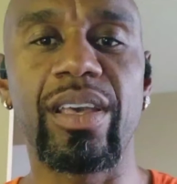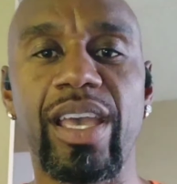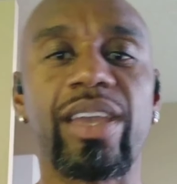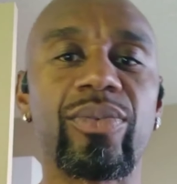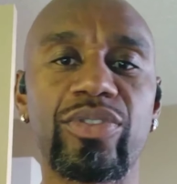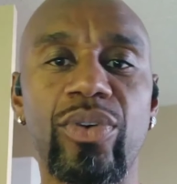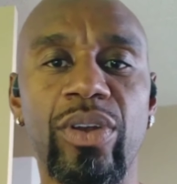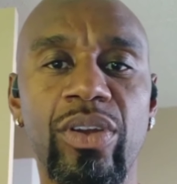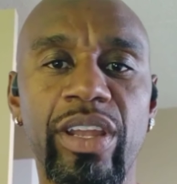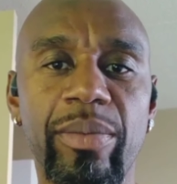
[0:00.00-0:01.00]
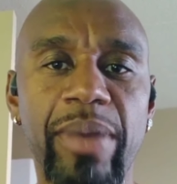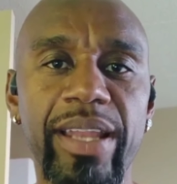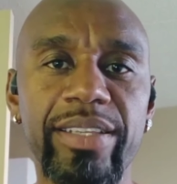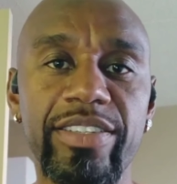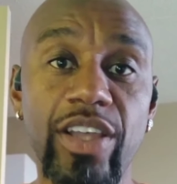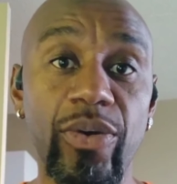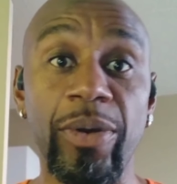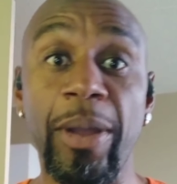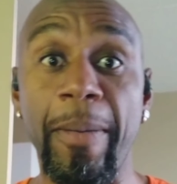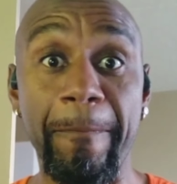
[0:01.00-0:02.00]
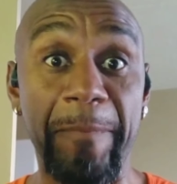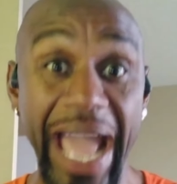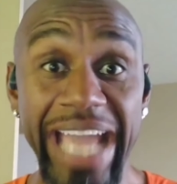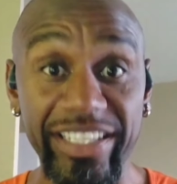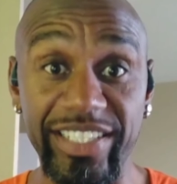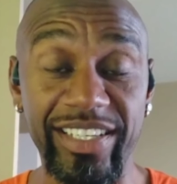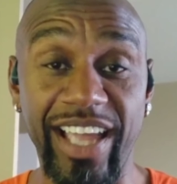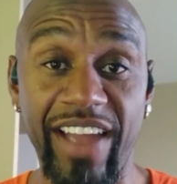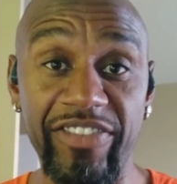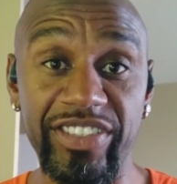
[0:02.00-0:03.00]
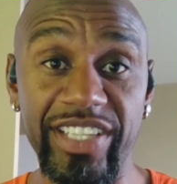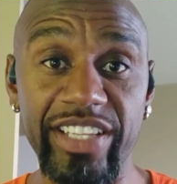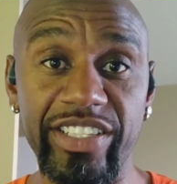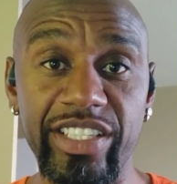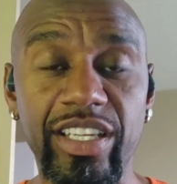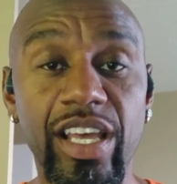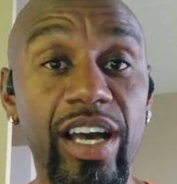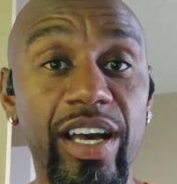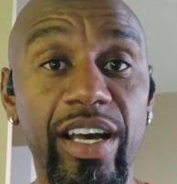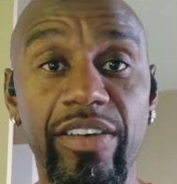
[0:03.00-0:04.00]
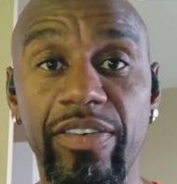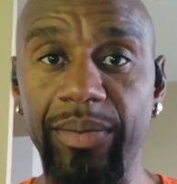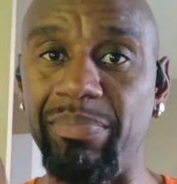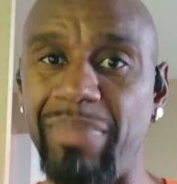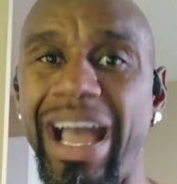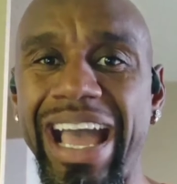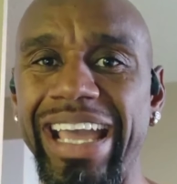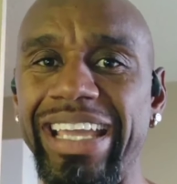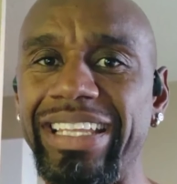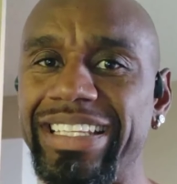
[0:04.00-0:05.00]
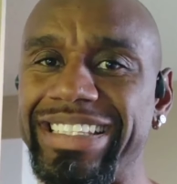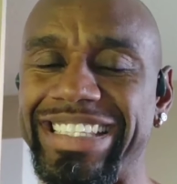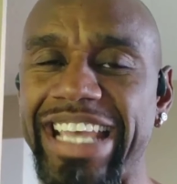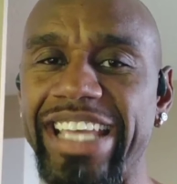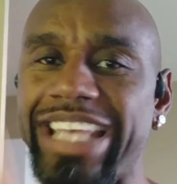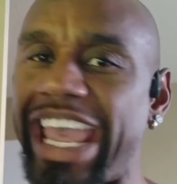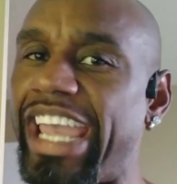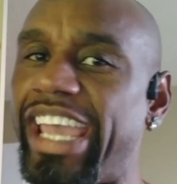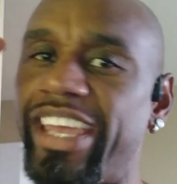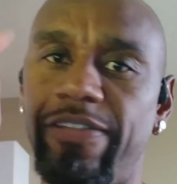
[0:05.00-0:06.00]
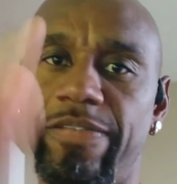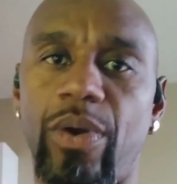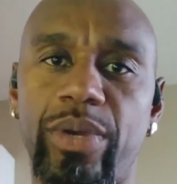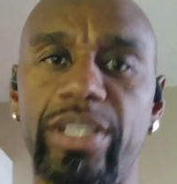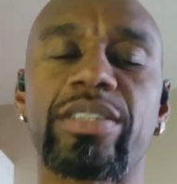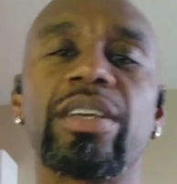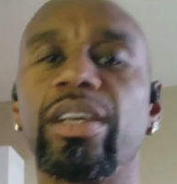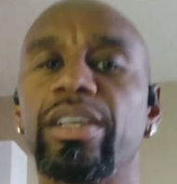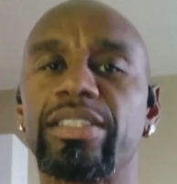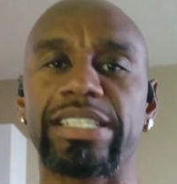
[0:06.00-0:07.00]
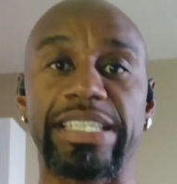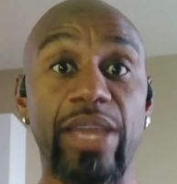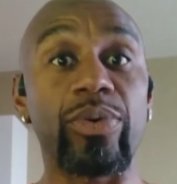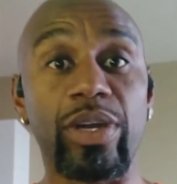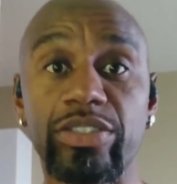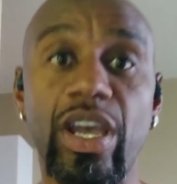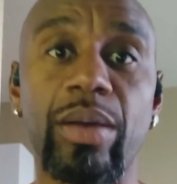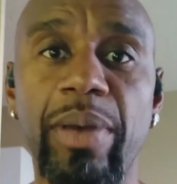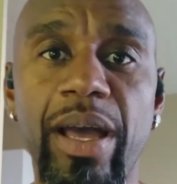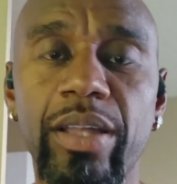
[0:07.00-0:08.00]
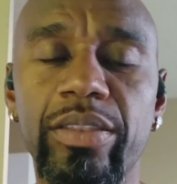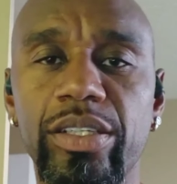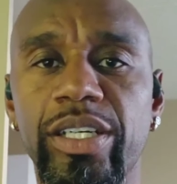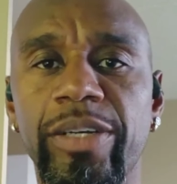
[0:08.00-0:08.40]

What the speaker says: Hey, what's going on, everybody? So, back to the conversation of mindset and focus. Today, we're going to talk about